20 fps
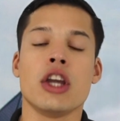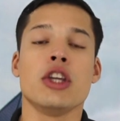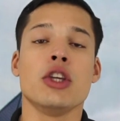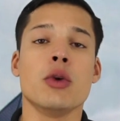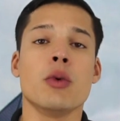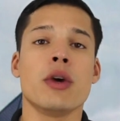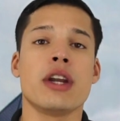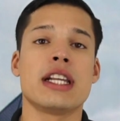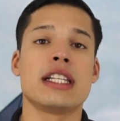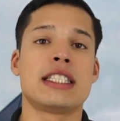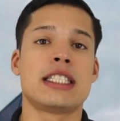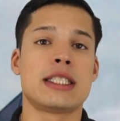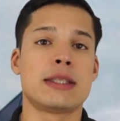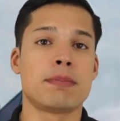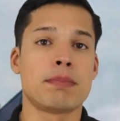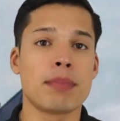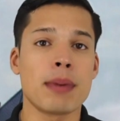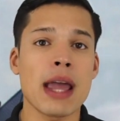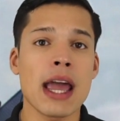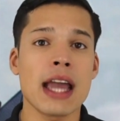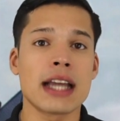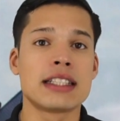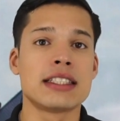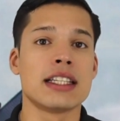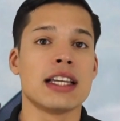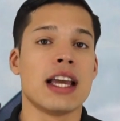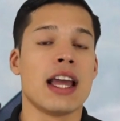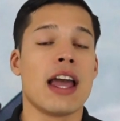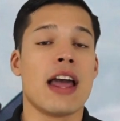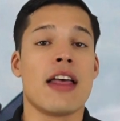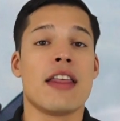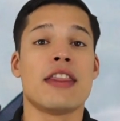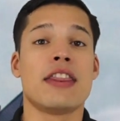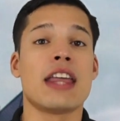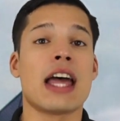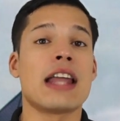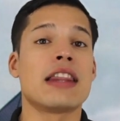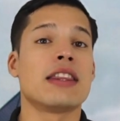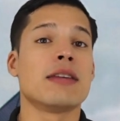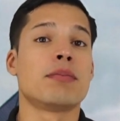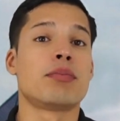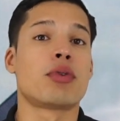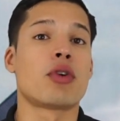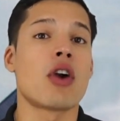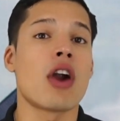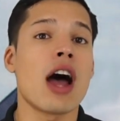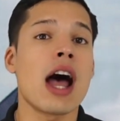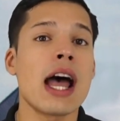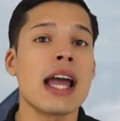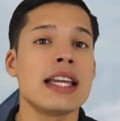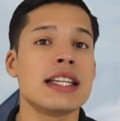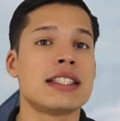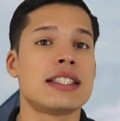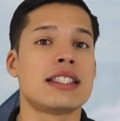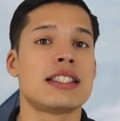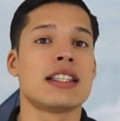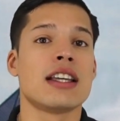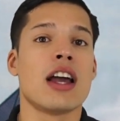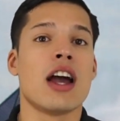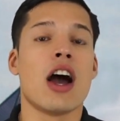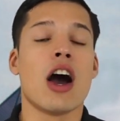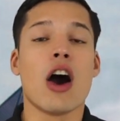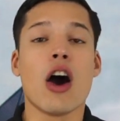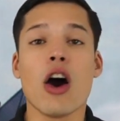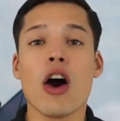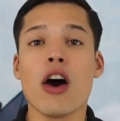you would expect that the price